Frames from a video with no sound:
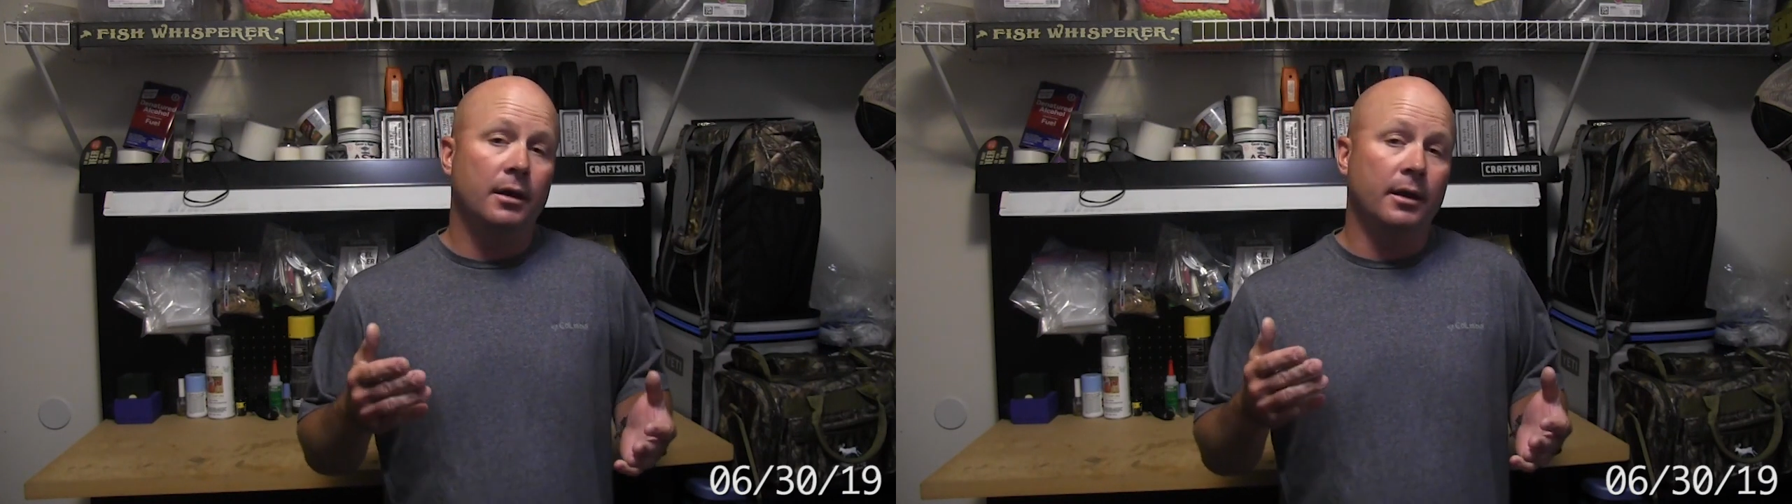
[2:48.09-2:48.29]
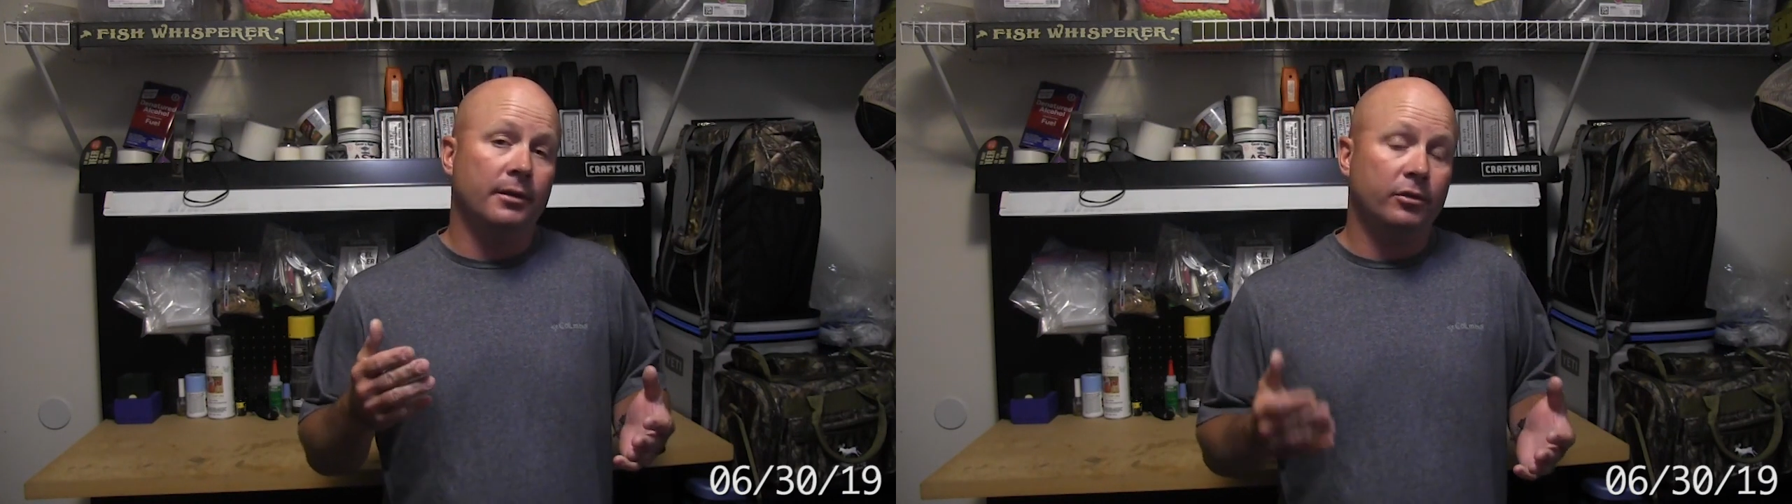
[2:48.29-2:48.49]

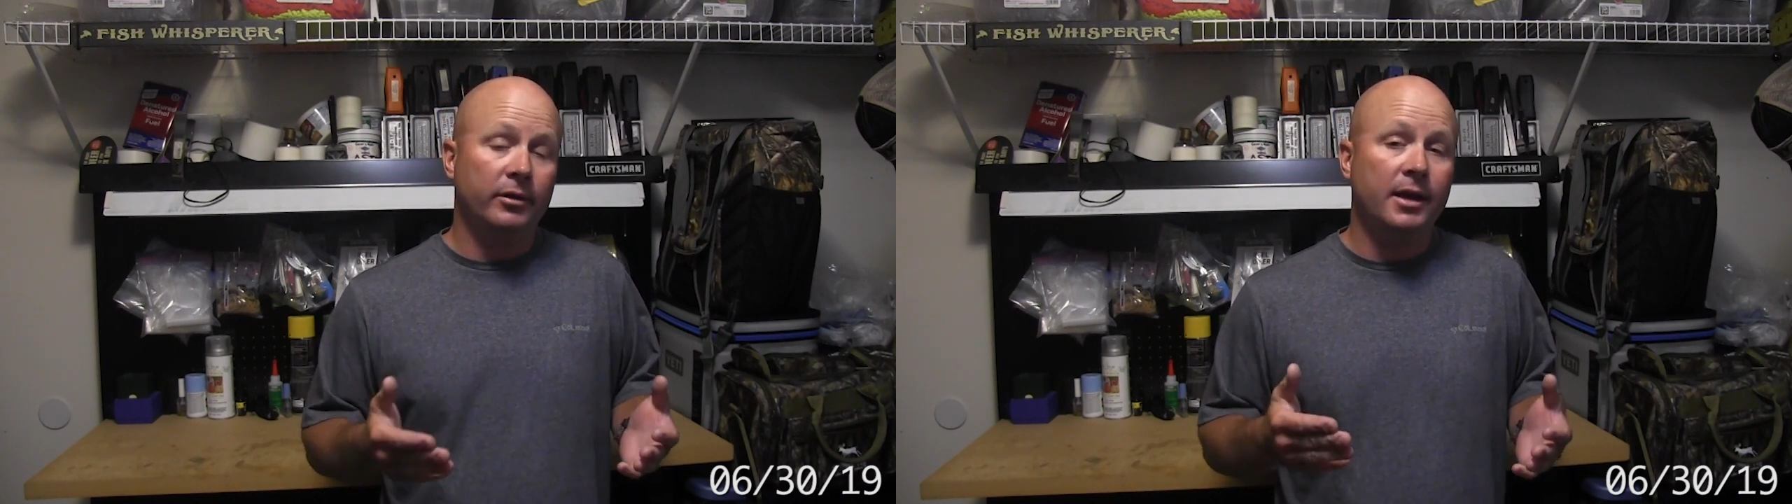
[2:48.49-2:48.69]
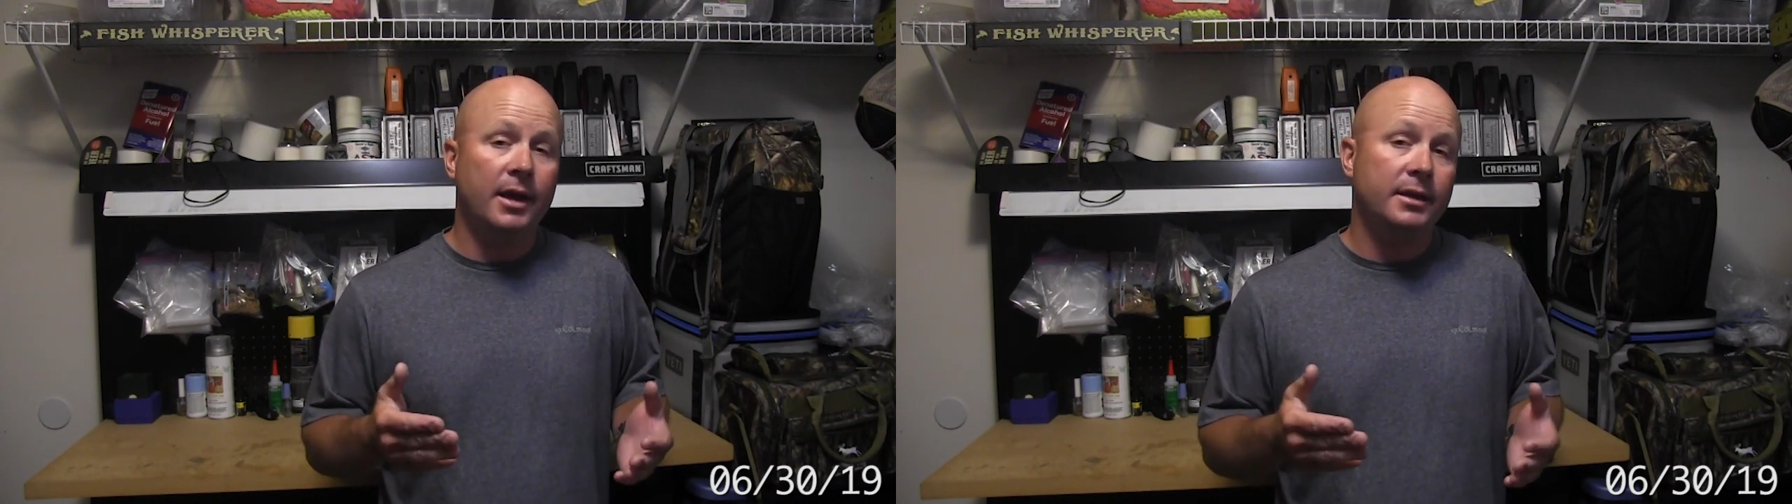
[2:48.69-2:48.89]

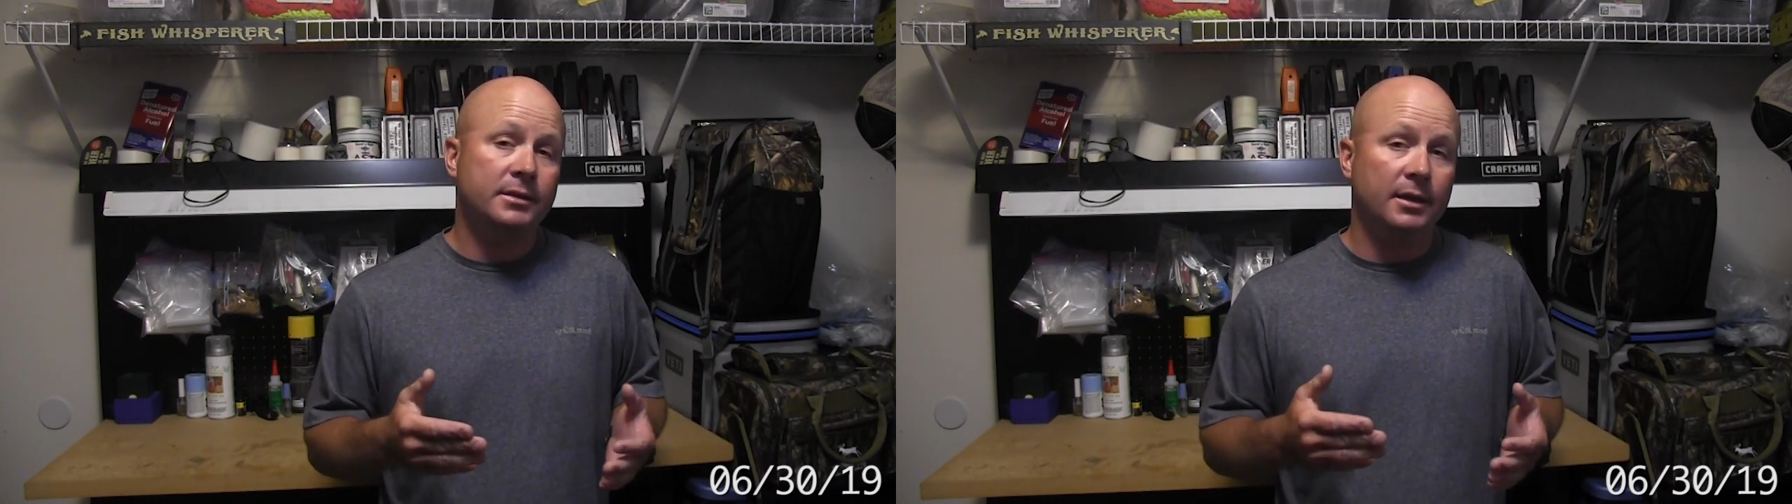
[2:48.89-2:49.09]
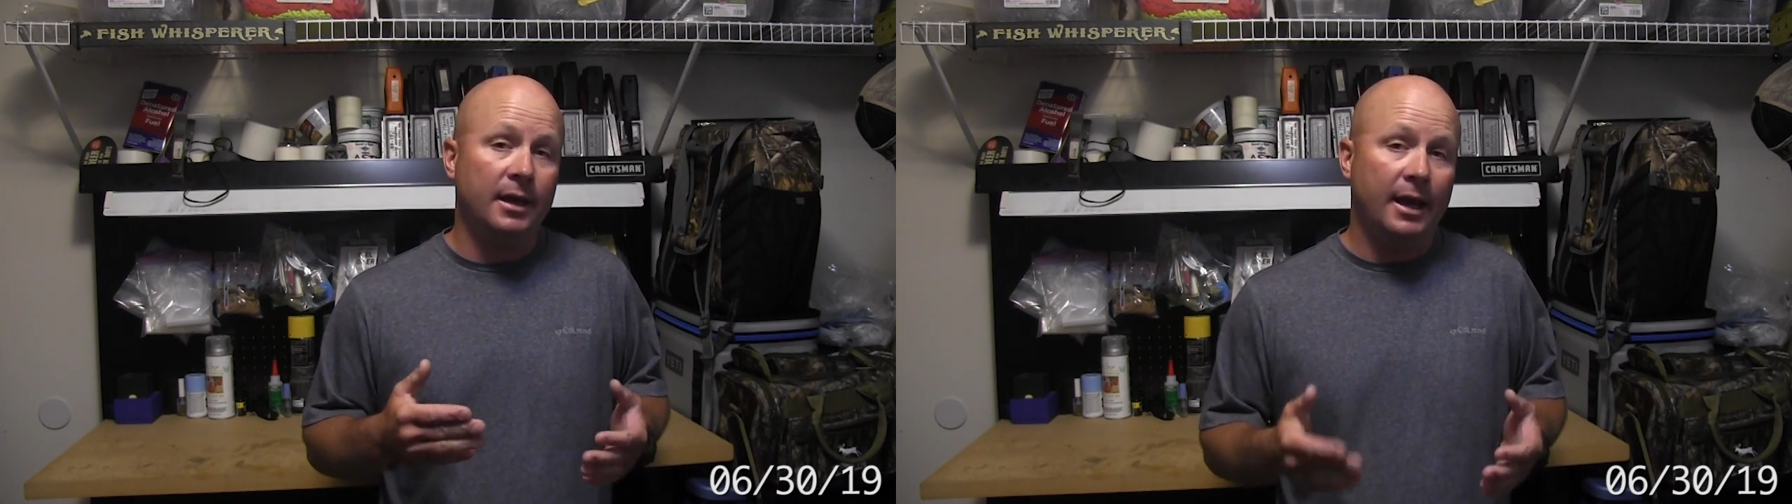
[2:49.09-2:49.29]

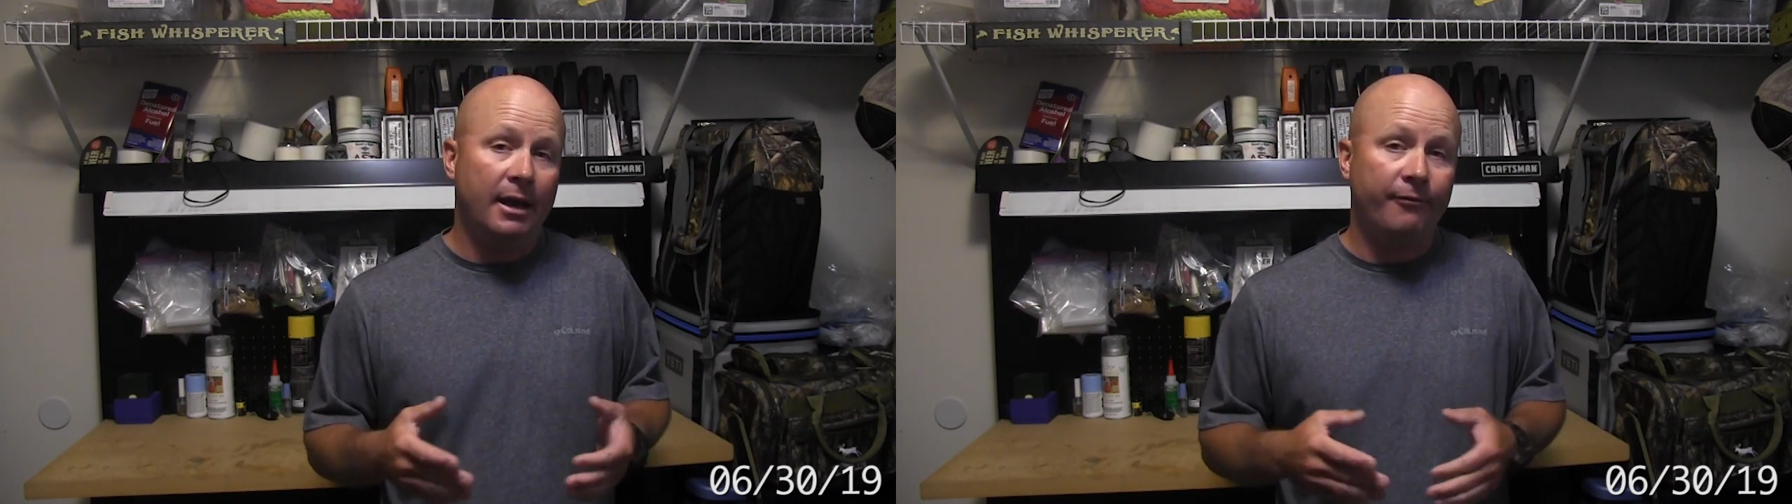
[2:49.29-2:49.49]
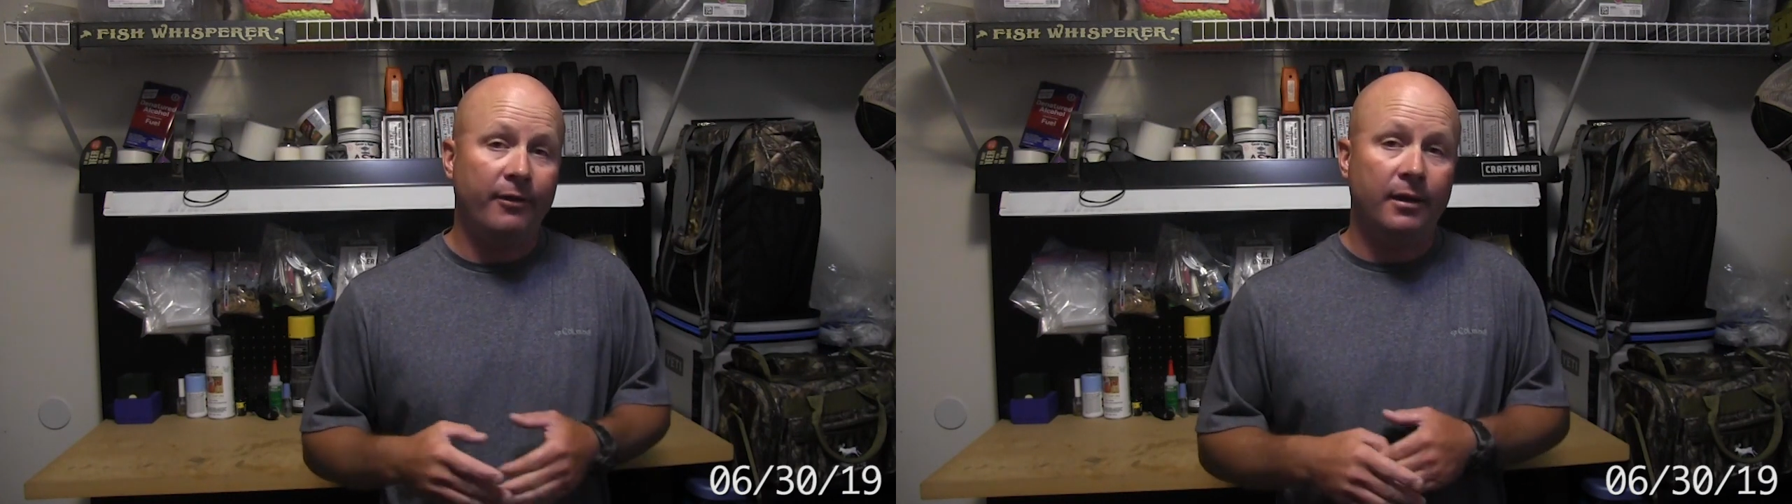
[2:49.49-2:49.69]
3/8 and a
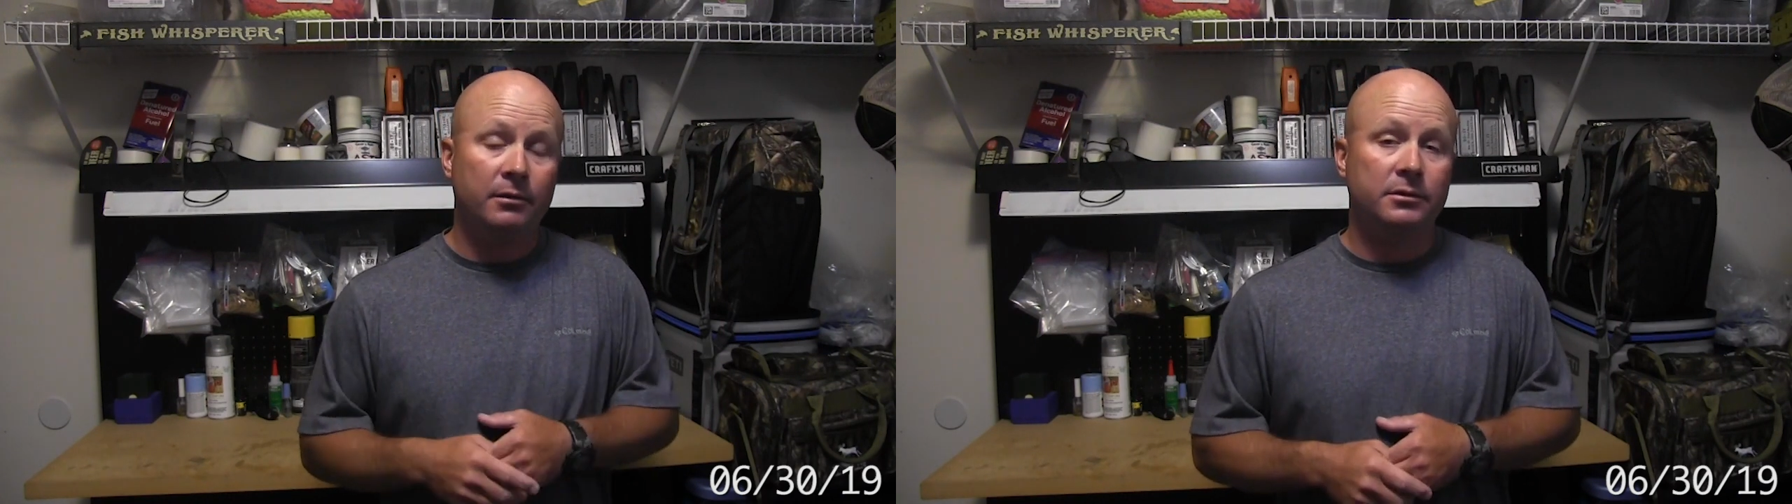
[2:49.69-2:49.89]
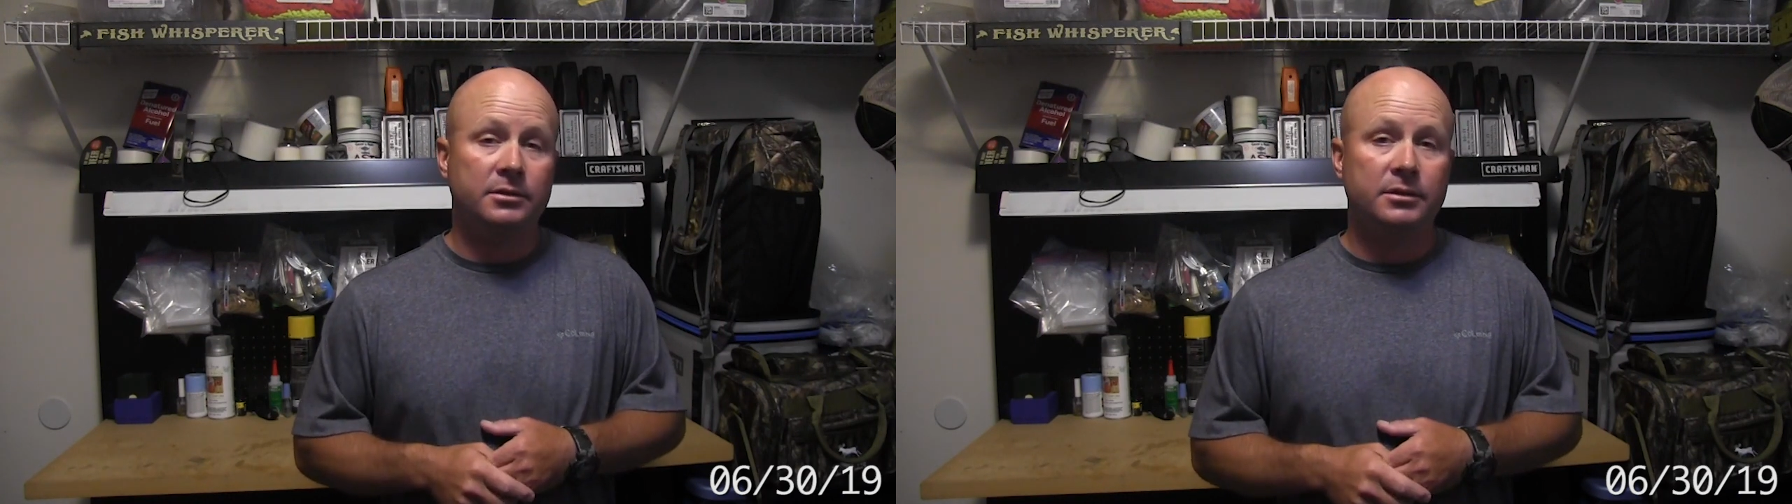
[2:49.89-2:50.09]
1/2
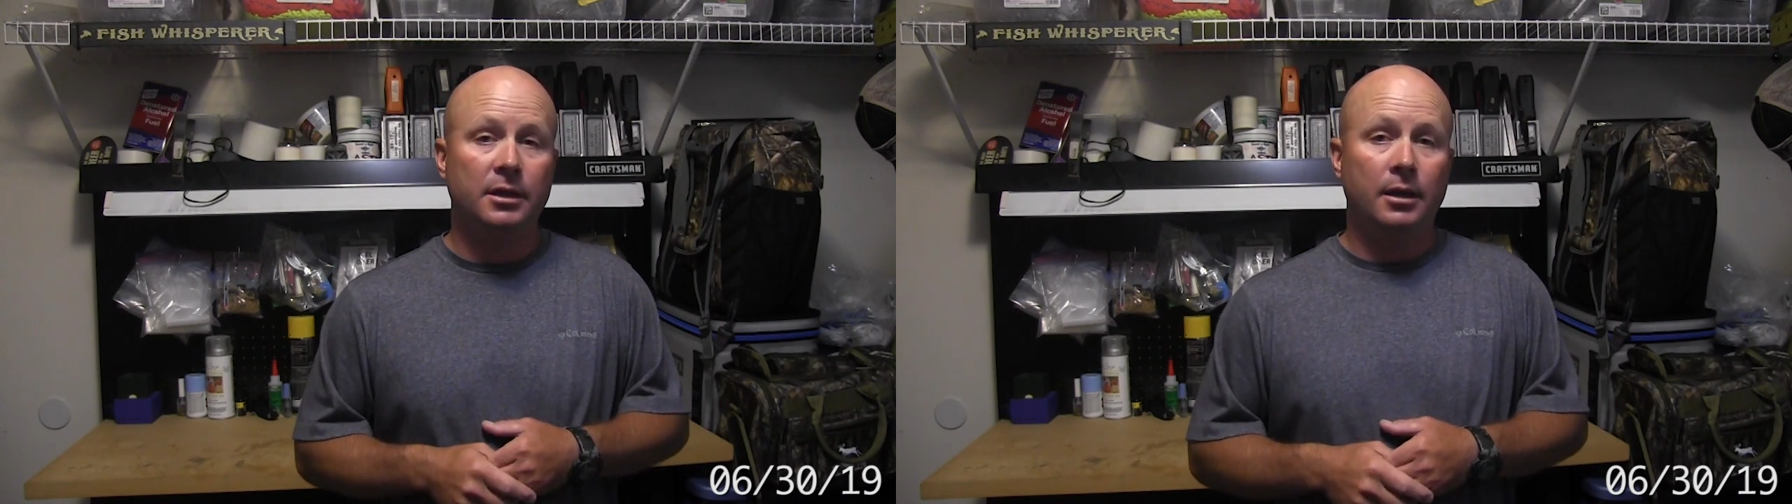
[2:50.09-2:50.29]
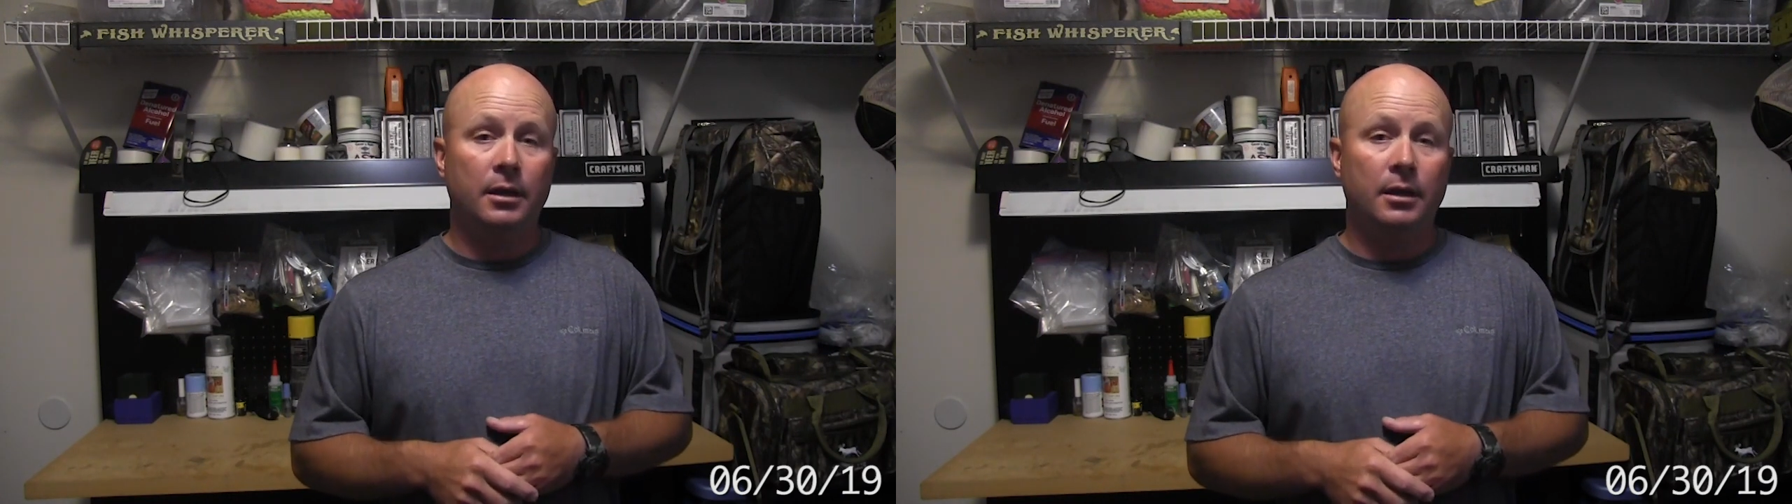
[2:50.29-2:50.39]
ounce